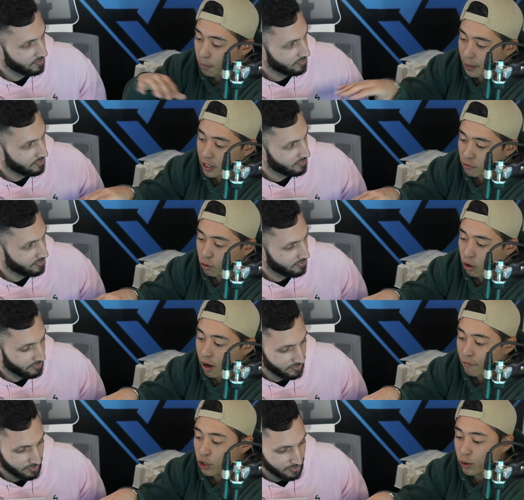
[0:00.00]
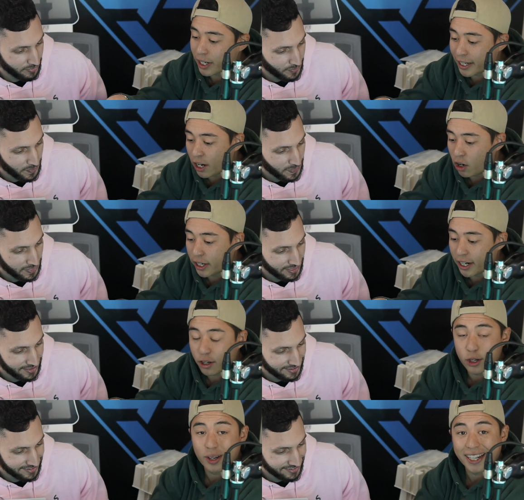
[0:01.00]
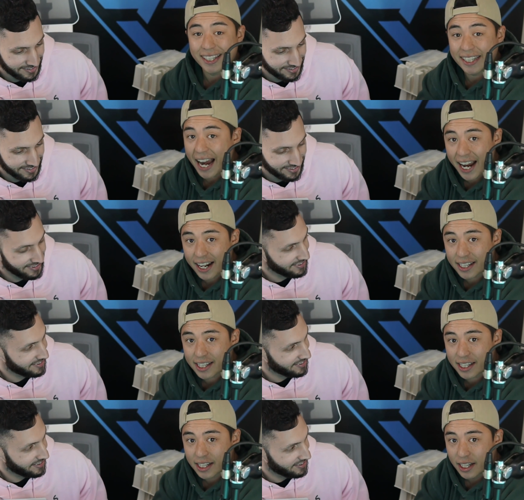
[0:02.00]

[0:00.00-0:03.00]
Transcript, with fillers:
Speaker 1: PS4 off. You can get on here and you can dance.